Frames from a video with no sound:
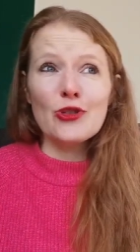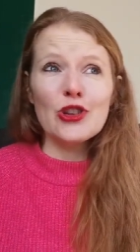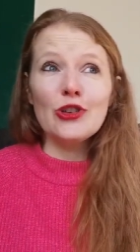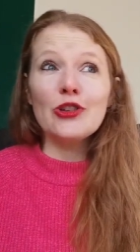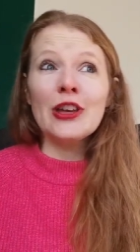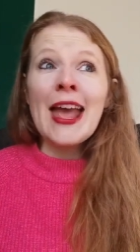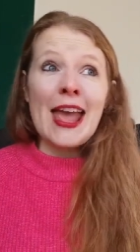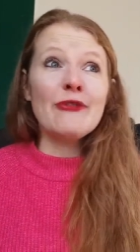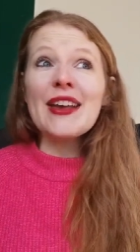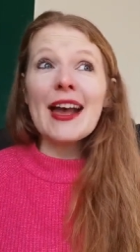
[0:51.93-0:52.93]
So you should,
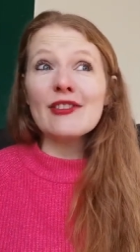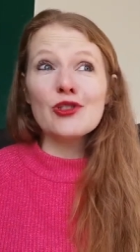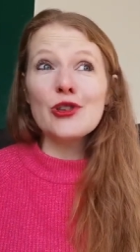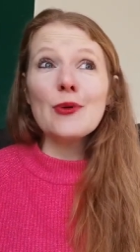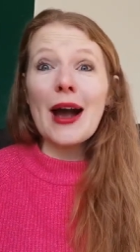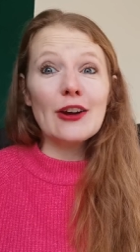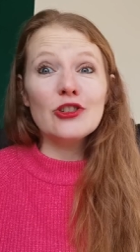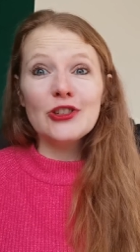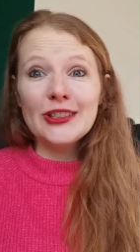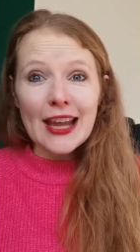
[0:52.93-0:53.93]
if he asks you out,
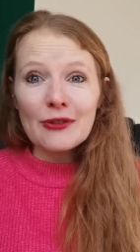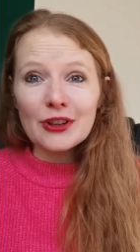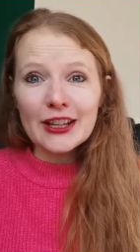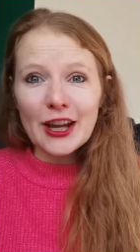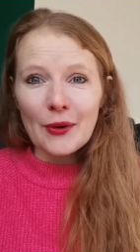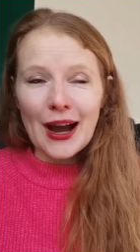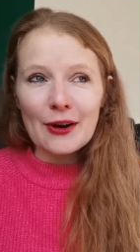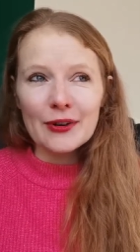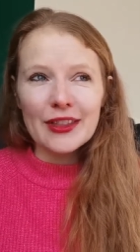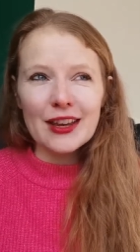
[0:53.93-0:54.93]
you should definitely go
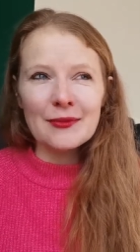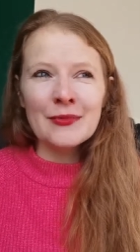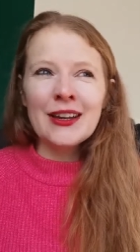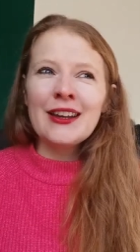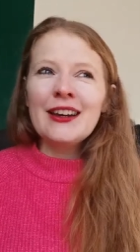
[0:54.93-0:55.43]
out with him.